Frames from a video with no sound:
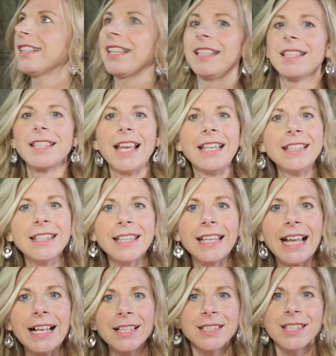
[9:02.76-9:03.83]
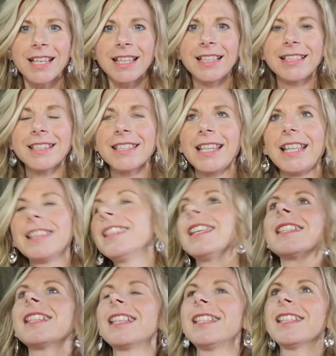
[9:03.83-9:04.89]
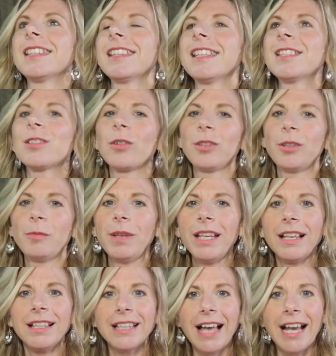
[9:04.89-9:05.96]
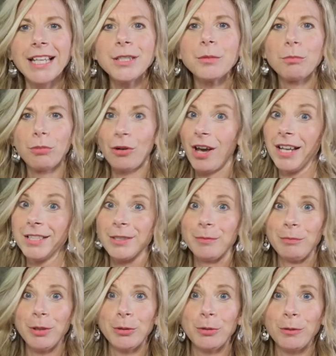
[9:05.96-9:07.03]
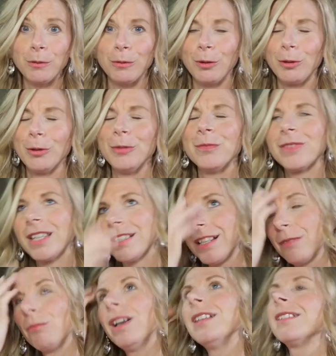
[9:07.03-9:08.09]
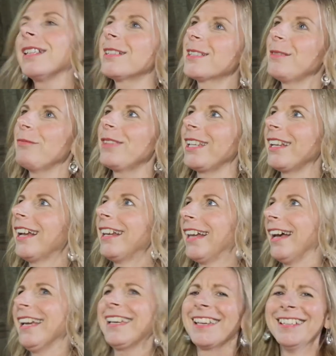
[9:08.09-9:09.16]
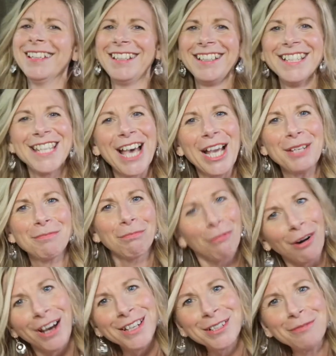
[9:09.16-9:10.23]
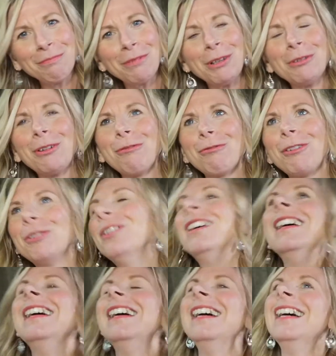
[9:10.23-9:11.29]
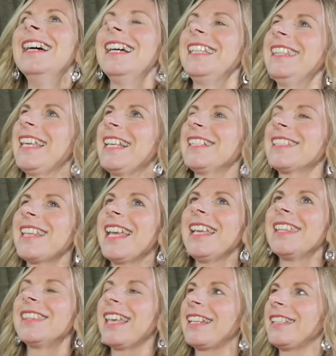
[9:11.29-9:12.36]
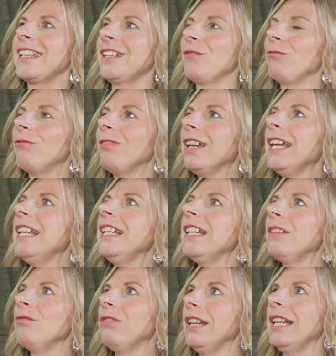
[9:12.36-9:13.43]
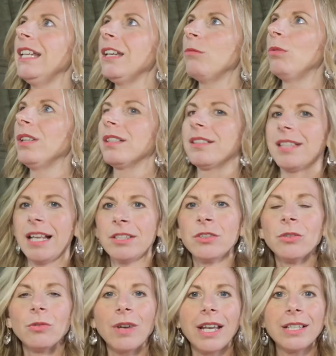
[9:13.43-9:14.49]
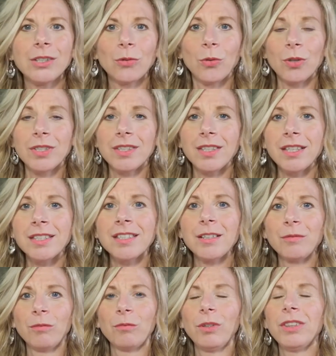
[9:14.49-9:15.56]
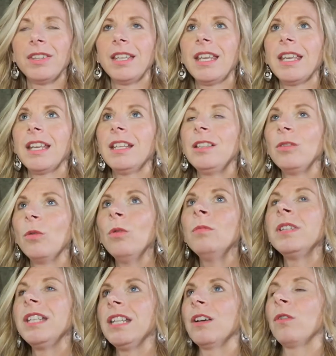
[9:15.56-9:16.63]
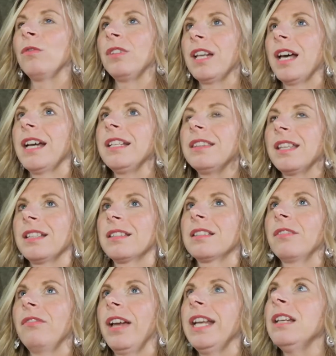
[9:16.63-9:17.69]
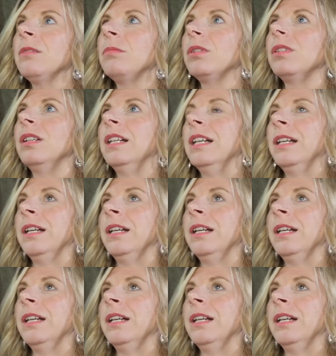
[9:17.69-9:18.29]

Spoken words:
said, is there anything else I can say? And they said, it's going to be light, bright, and beautiful. And I said, well, that's something I like, light, bright, and beautiful. And they say that it really, really will saturate your system with the enormity of light that's available.